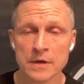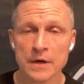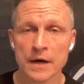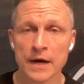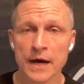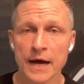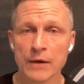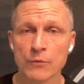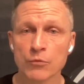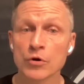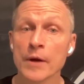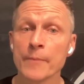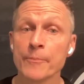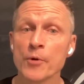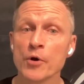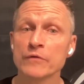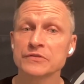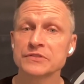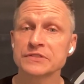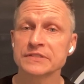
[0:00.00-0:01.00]
We're up
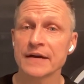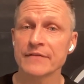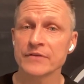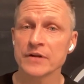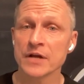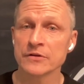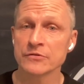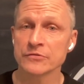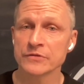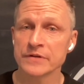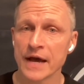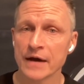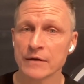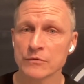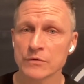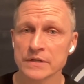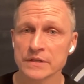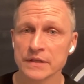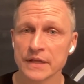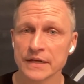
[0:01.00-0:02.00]
over 700 now. We're
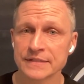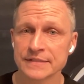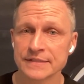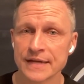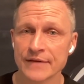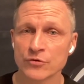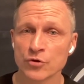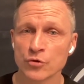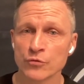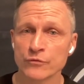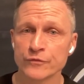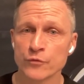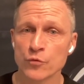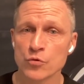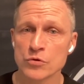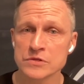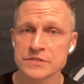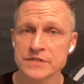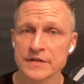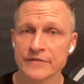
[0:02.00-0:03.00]
at like 704,
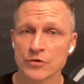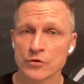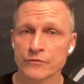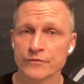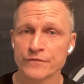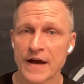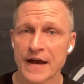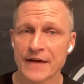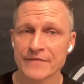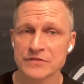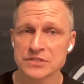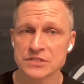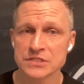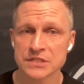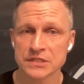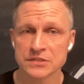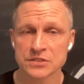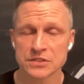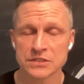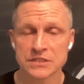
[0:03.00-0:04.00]
705 or
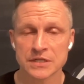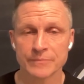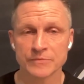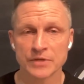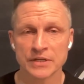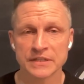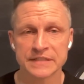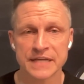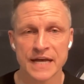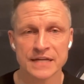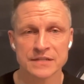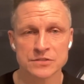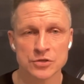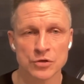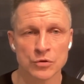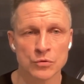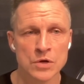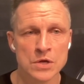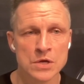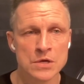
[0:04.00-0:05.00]
6 or something like that.
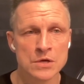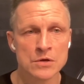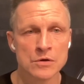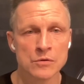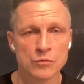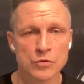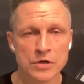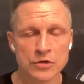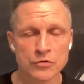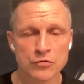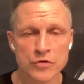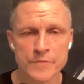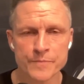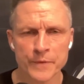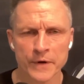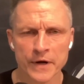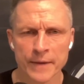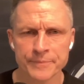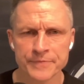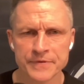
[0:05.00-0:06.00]
So we're
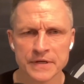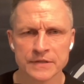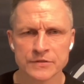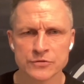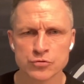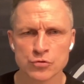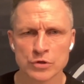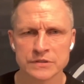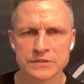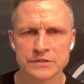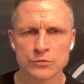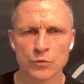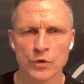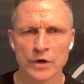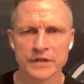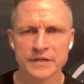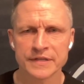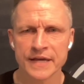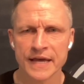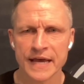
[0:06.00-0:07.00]
creeping up there towards the
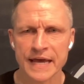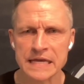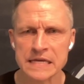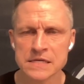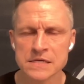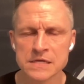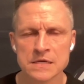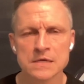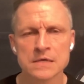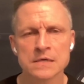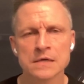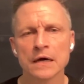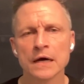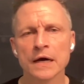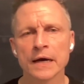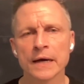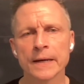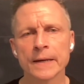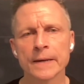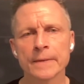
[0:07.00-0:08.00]
1K.
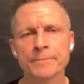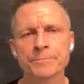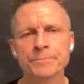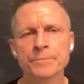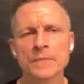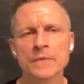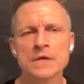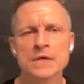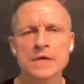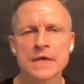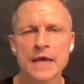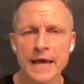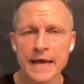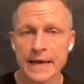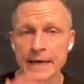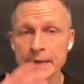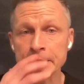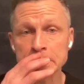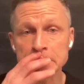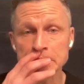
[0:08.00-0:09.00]

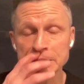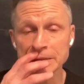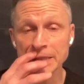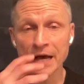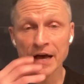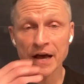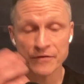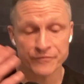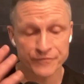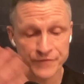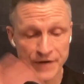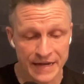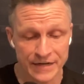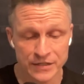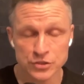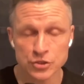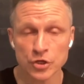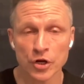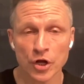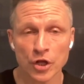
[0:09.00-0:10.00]
And find
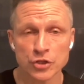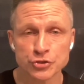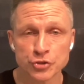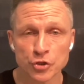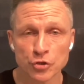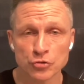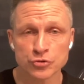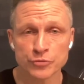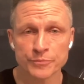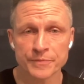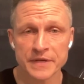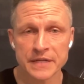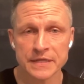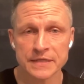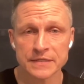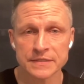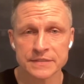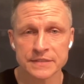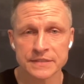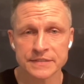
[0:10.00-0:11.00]
us on all the social
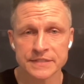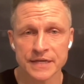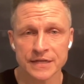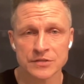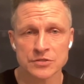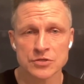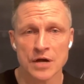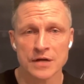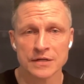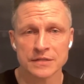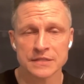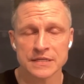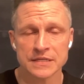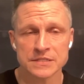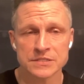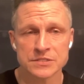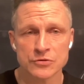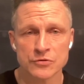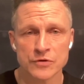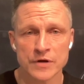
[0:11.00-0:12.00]
medias, the TikTok, the
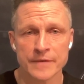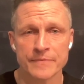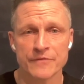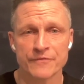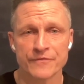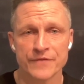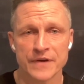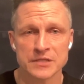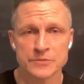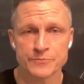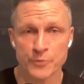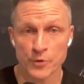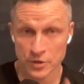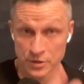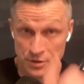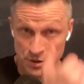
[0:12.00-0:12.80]
Instagram, the Facebook.